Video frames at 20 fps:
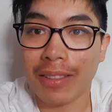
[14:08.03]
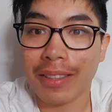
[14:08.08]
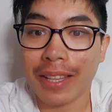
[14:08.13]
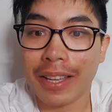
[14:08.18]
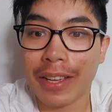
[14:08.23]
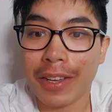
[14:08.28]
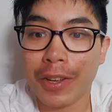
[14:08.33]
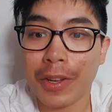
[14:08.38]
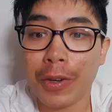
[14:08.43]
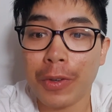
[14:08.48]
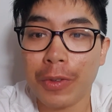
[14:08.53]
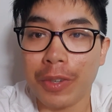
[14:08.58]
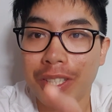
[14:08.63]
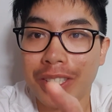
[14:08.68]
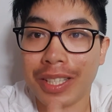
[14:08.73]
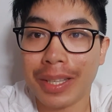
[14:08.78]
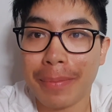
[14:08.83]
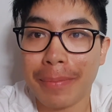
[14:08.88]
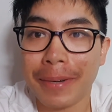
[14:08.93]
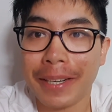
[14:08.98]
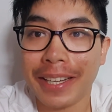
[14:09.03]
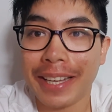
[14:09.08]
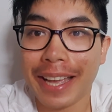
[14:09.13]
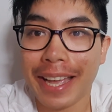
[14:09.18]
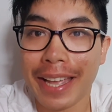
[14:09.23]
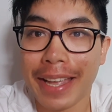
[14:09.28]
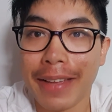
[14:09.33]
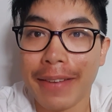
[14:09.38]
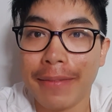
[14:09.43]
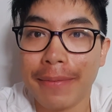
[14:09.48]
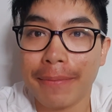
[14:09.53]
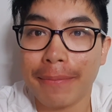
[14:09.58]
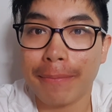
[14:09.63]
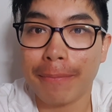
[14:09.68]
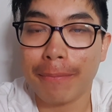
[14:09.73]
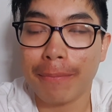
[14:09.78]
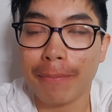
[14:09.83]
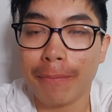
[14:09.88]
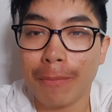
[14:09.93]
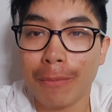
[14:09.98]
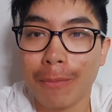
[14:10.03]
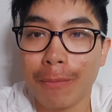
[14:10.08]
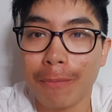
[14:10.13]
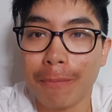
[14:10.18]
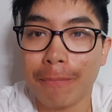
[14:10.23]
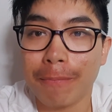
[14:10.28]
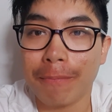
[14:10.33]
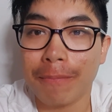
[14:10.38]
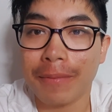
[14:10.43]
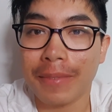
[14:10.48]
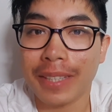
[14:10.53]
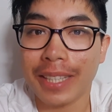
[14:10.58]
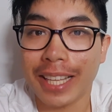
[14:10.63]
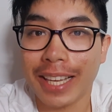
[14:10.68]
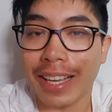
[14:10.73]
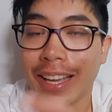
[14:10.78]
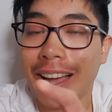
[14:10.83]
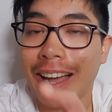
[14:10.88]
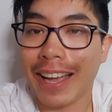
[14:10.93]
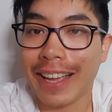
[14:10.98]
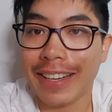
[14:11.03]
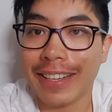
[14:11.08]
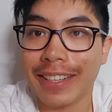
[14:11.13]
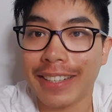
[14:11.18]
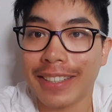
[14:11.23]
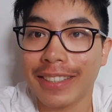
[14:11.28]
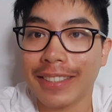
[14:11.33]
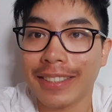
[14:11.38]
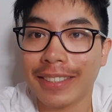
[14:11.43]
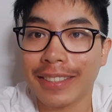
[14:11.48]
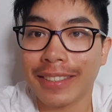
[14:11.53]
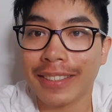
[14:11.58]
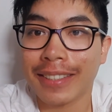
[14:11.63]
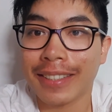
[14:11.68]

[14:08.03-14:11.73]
there who reciprocate the kindness